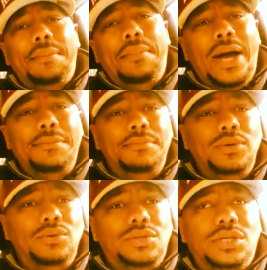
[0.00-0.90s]
my
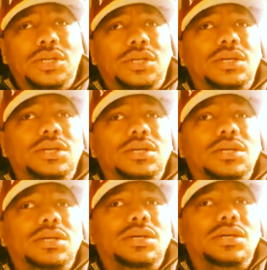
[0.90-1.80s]
music.
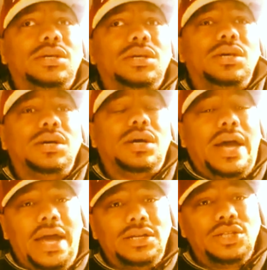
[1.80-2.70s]

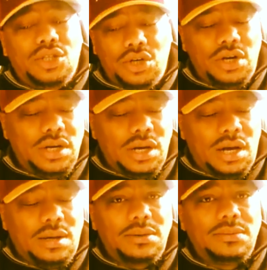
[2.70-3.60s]
I had to turn it
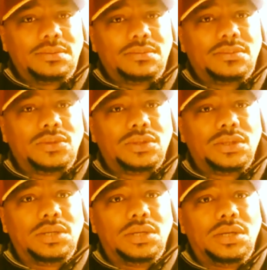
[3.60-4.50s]
up
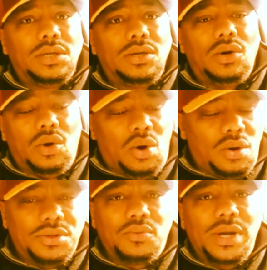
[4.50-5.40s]

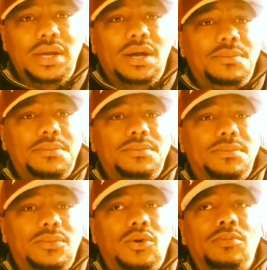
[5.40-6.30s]
all the way up
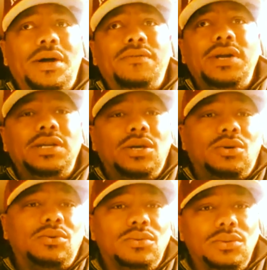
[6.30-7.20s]
on my
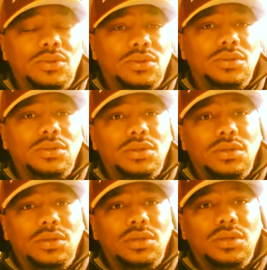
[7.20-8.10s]
radio
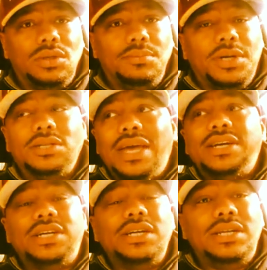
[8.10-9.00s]
because I
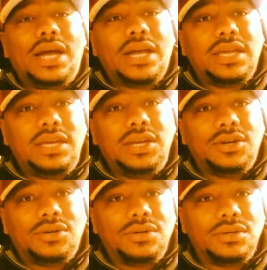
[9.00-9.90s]
could not
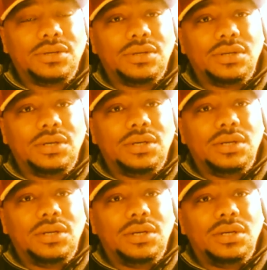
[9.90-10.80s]
hear
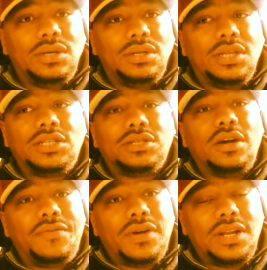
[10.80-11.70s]
this
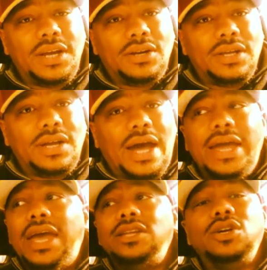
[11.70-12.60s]
stuff clearly. I
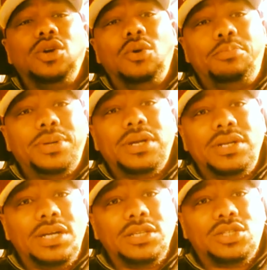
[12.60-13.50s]
had to go and put
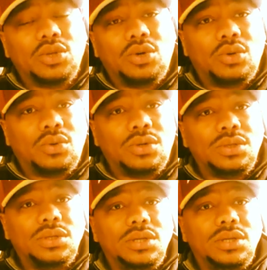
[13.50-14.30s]
another song on